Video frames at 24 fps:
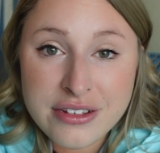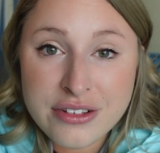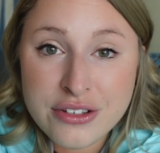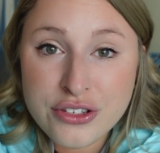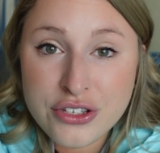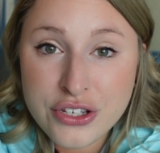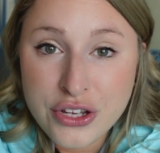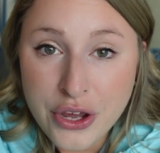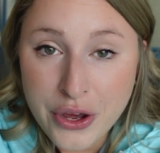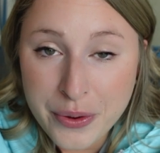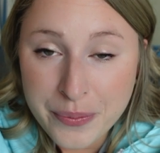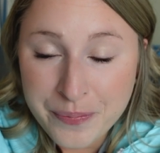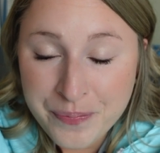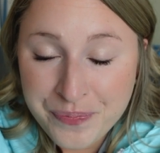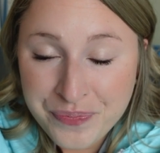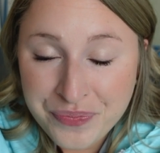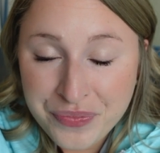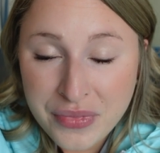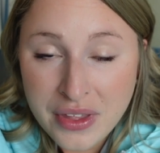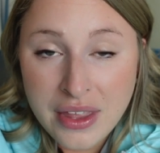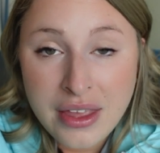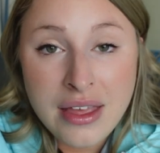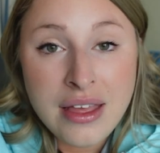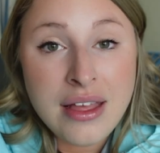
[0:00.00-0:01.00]
So
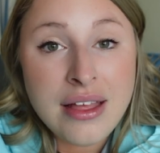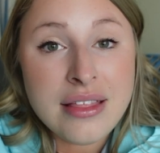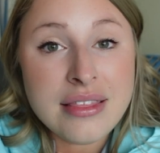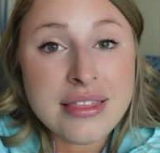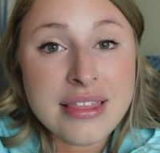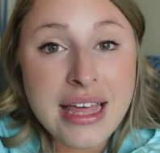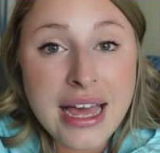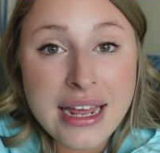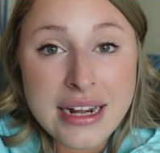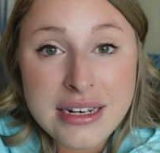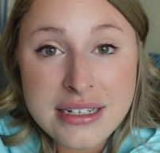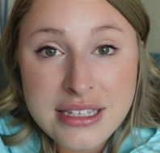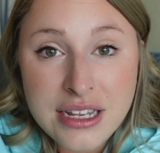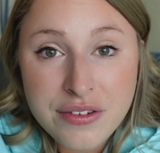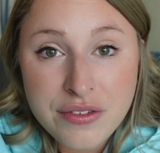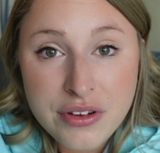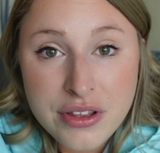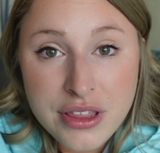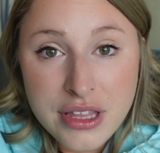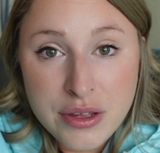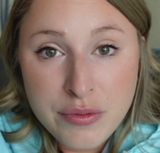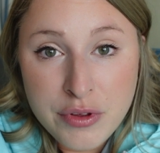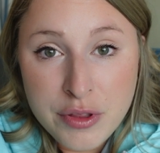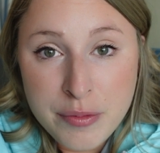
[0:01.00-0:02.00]
that is
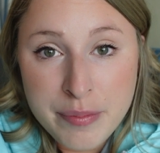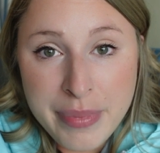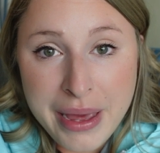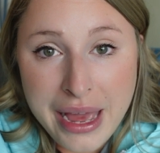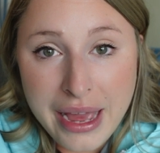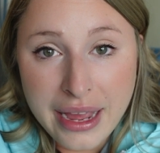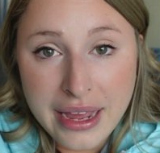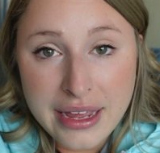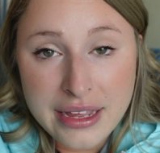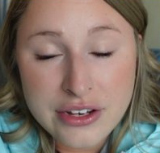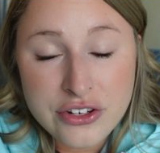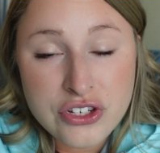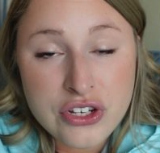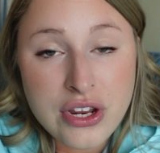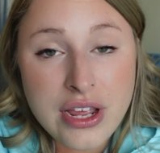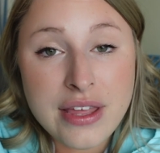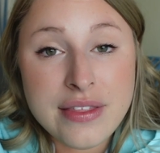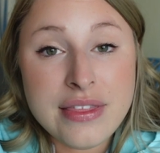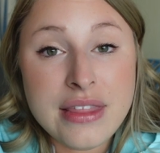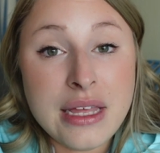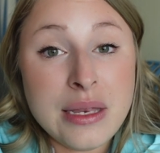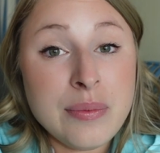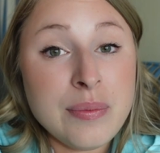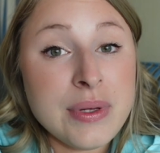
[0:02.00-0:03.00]
everything with baggage.
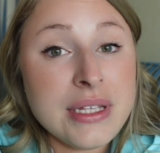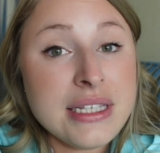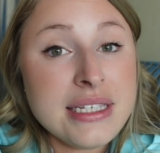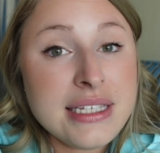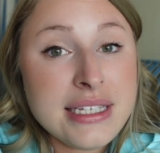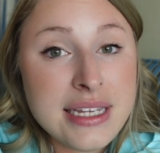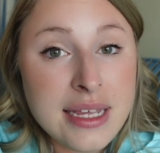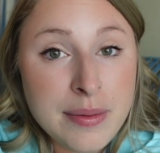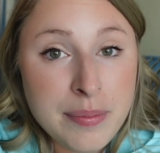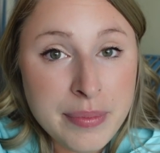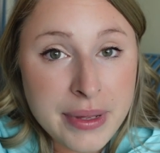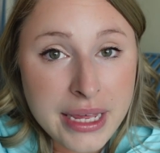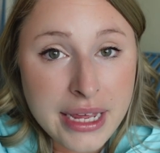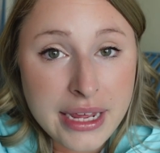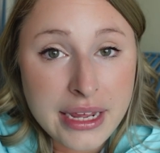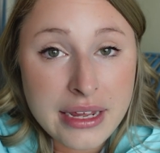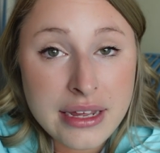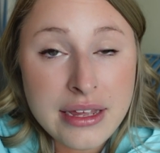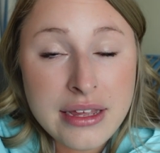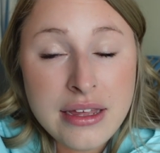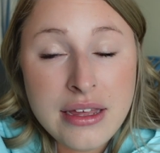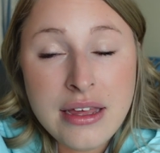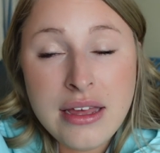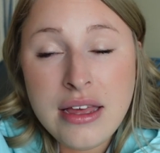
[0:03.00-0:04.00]
And then with
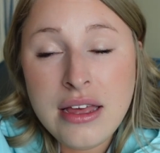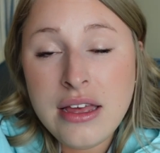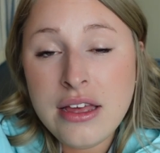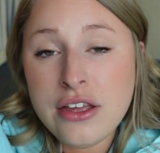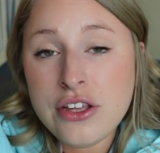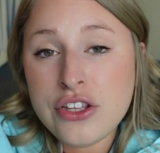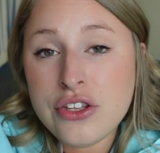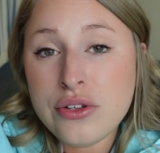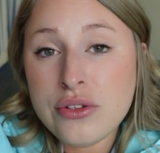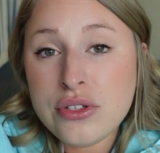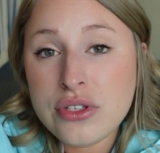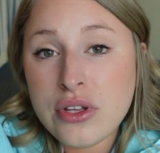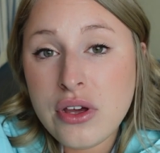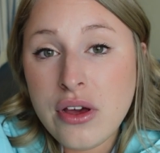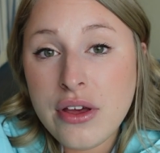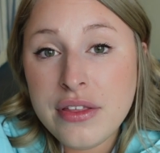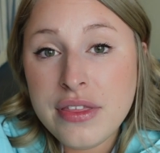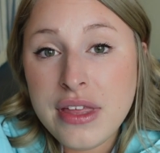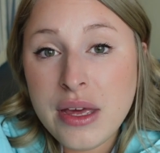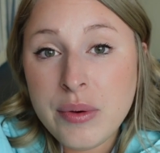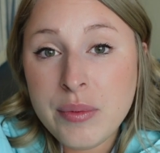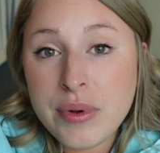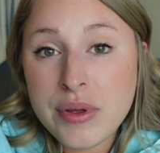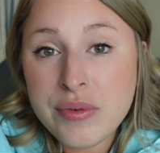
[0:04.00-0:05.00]
tipping, you saw
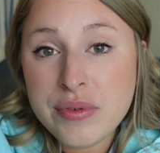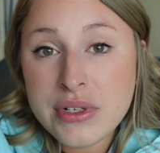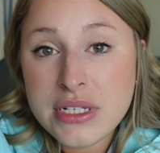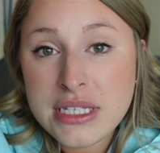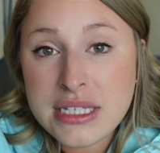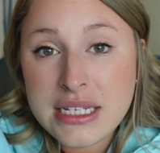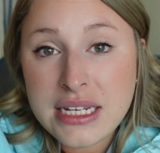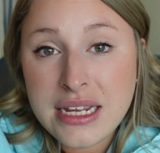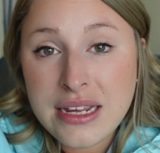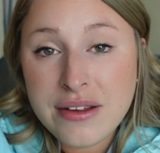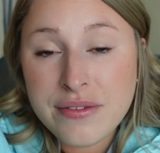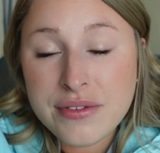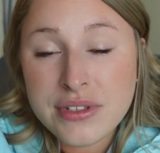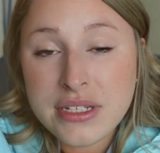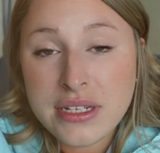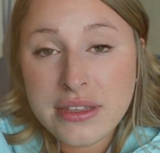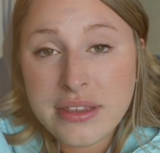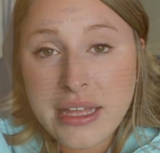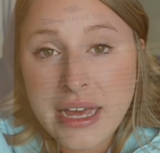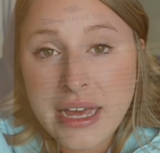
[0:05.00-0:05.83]
that we received